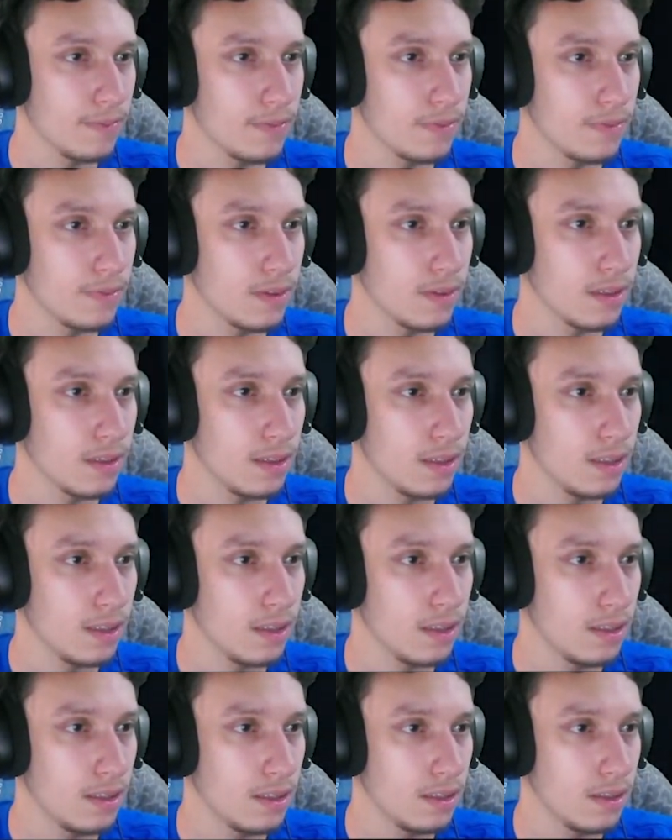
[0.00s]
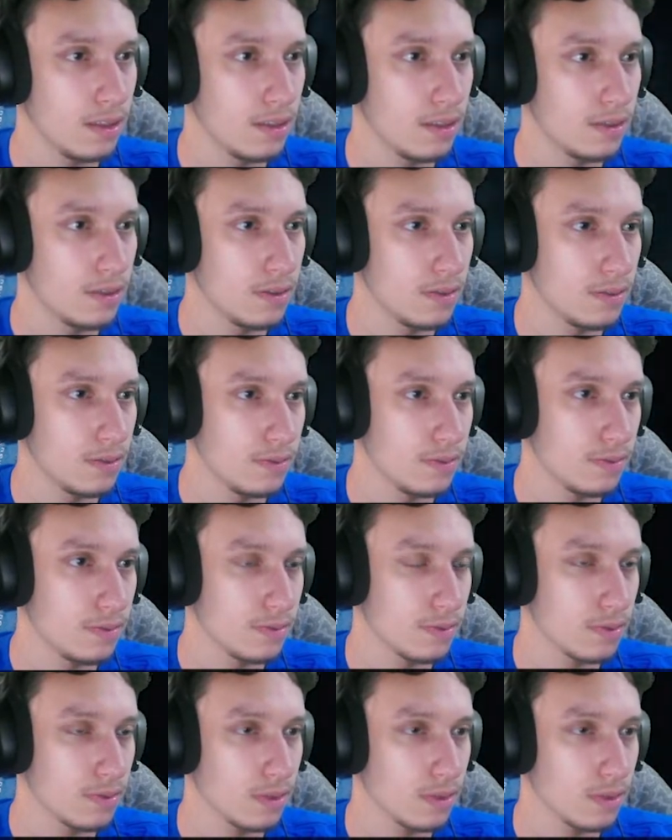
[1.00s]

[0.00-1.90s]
[no speech]